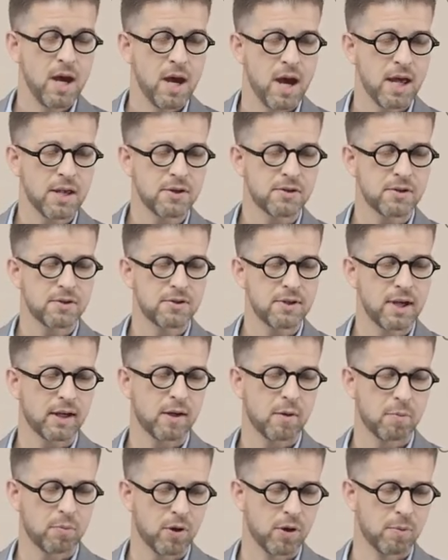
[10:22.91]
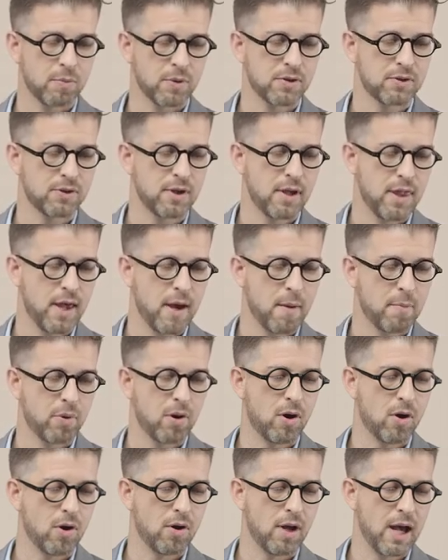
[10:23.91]
and that's the second purpose that
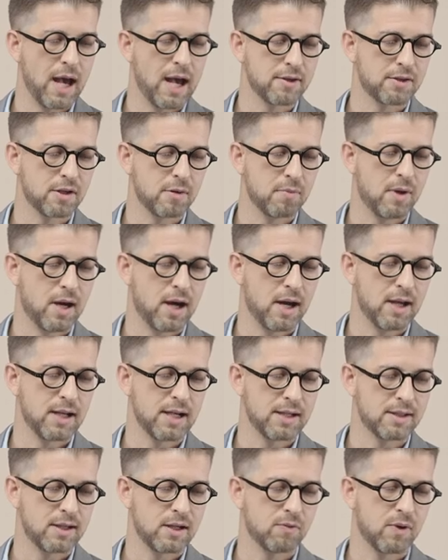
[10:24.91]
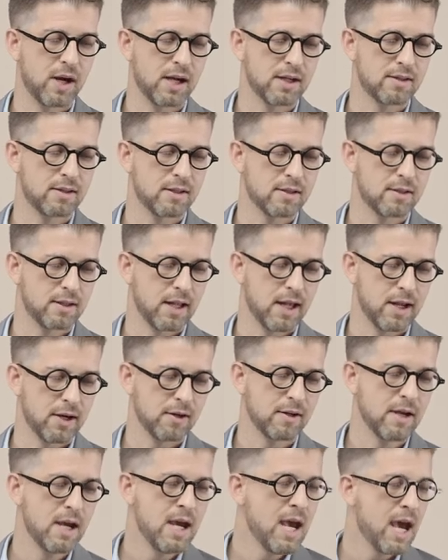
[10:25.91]
Paul has in mind as he writes this
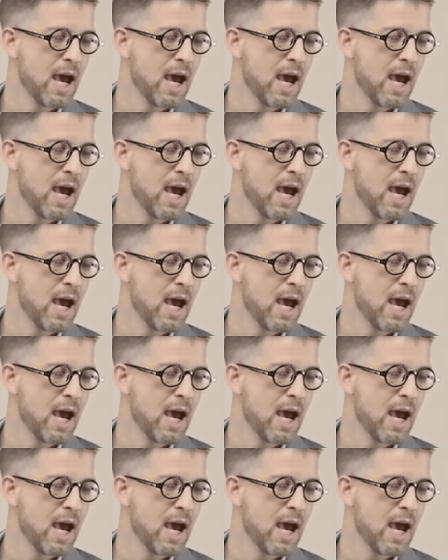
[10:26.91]
letter,